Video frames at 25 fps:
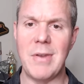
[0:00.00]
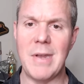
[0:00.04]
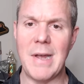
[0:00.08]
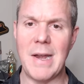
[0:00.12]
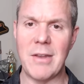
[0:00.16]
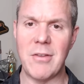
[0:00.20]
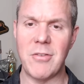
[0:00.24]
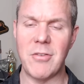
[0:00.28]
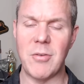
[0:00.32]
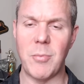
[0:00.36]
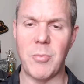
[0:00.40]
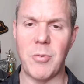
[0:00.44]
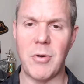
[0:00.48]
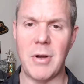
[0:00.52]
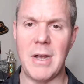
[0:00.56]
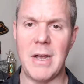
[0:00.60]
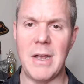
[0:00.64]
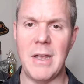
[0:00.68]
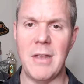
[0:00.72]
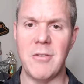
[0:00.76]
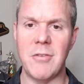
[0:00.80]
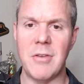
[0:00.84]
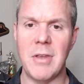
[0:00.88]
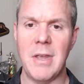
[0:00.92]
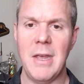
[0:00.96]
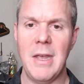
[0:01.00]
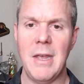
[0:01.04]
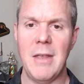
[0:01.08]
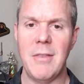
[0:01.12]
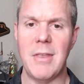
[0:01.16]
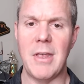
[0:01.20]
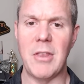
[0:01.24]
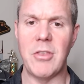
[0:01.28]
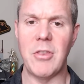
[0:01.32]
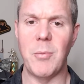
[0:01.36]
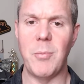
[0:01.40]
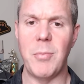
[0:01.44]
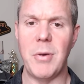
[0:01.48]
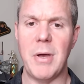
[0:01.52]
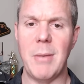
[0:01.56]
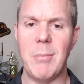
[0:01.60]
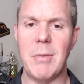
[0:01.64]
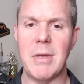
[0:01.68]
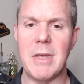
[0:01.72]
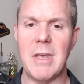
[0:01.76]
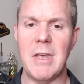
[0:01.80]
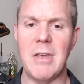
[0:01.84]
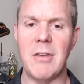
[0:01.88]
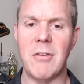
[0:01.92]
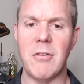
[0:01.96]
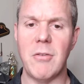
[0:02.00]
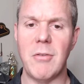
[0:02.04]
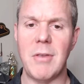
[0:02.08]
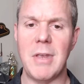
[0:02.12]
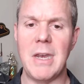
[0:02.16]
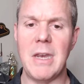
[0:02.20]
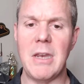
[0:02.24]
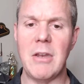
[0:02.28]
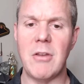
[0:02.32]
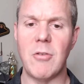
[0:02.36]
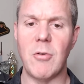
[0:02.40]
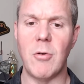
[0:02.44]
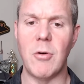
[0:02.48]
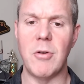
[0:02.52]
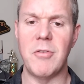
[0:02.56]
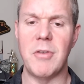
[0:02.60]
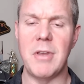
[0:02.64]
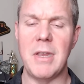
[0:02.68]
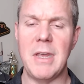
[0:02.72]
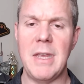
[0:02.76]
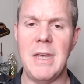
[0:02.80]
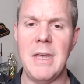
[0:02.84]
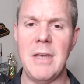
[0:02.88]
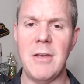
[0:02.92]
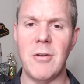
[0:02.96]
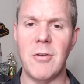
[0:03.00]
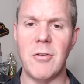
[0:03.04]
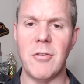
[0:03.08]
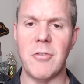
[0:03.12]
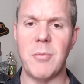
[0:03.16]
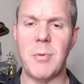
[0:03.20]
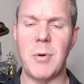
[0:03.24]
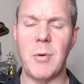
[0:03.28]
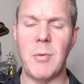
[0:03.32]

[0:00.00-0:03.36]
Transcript: Not a surprise that the public is leaning towards the Eagles.